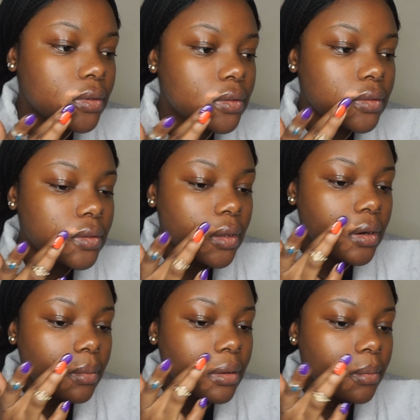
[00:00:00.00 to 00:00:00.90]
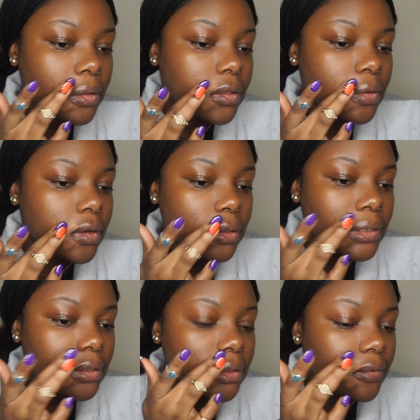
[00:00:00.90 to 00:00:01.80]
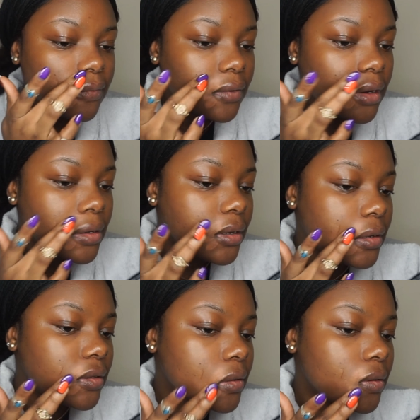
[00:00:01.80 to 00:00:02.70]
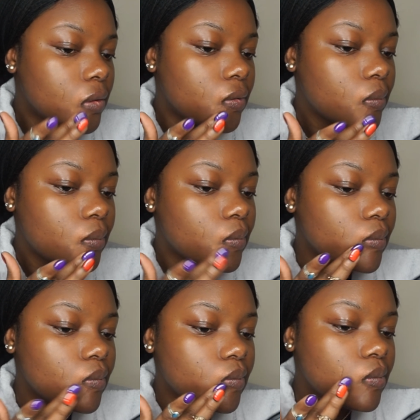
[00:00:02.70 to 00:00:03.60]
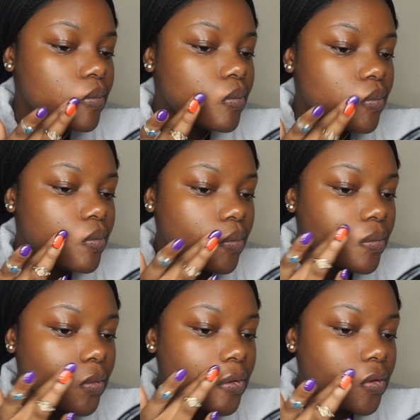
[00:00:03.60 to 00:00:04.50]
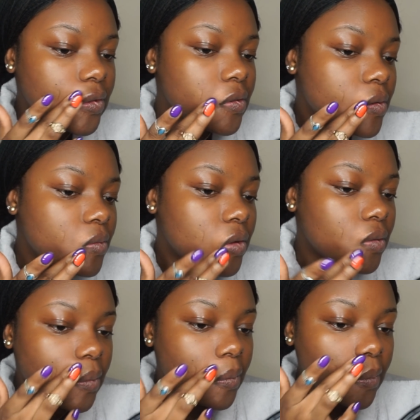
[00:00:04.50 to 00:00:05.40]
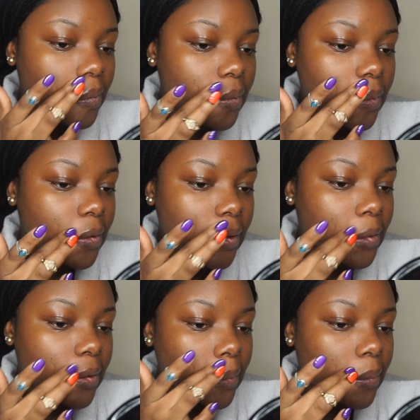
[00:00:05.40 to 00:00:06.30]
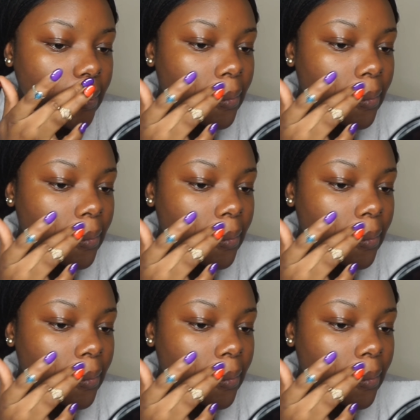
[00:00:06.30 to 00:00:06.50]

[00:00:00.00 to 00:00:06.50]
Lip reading: this around my mouth area. This is a very nice color to conceal with. Oh, I like it.